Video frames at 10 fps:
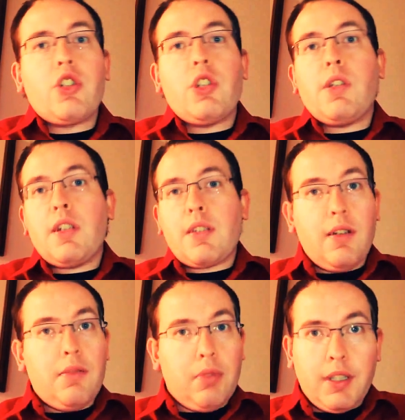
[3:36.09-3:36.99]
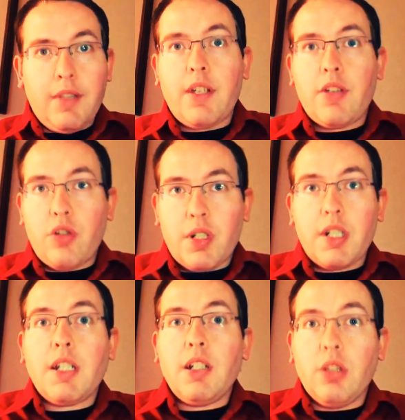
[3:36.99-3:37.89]
She does not believe that
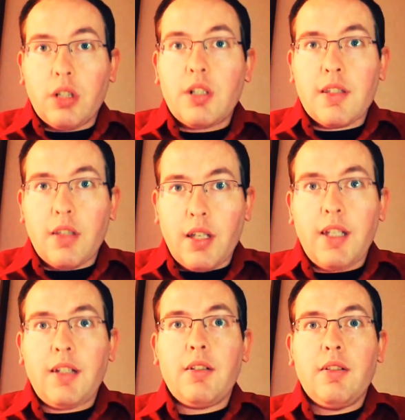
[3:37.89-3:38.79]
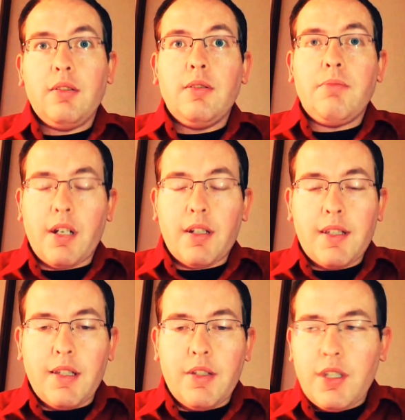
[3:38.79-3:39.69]
Trinity looks like
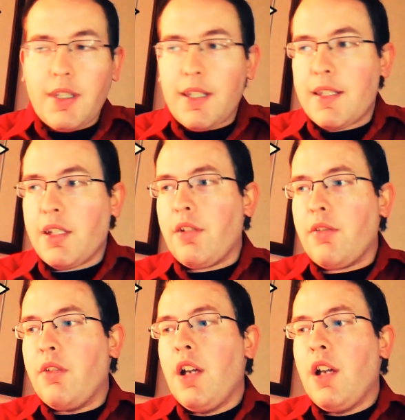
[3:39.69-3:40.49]
Beyonce. She says, you know,